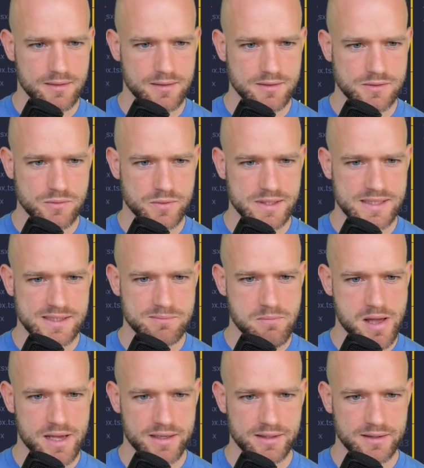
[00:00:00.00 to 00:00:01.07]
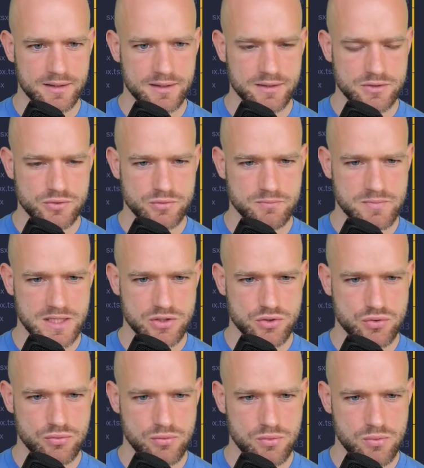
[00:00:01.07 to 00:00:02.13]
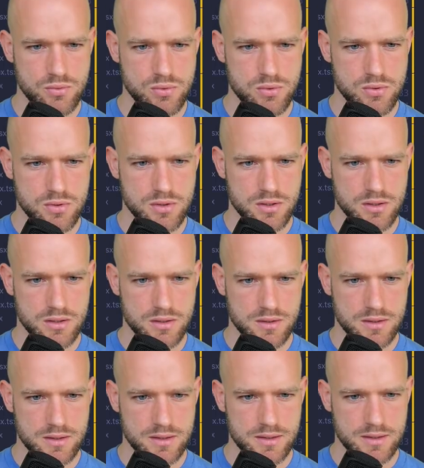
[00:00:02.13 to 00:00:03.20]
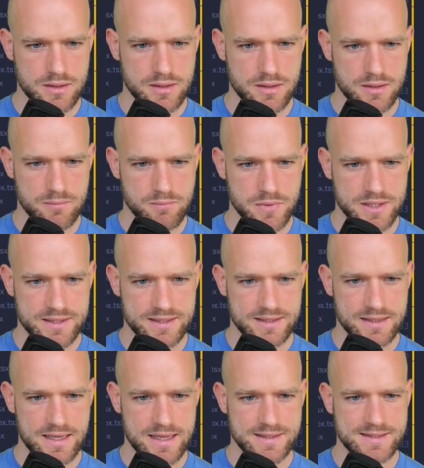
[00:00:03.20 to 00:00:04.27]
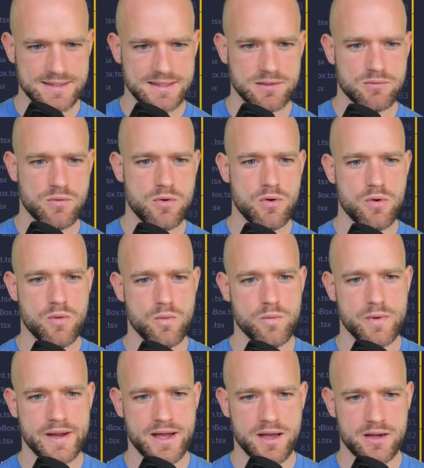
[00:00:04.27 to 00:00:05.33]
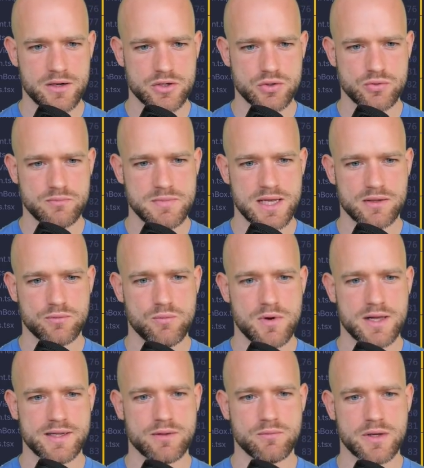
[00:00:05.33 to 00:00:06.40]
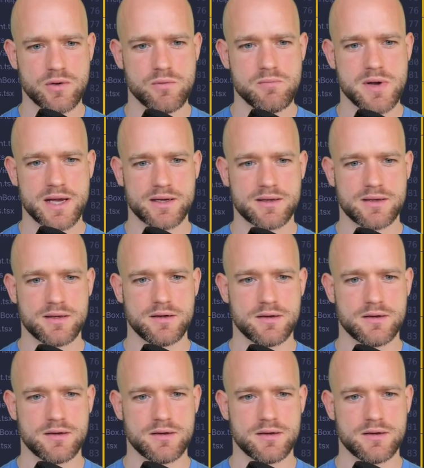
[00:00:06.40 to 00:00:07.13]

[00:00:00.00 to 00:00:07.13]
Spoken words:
so is back should be true, but at 0 we should be at 1 and we go back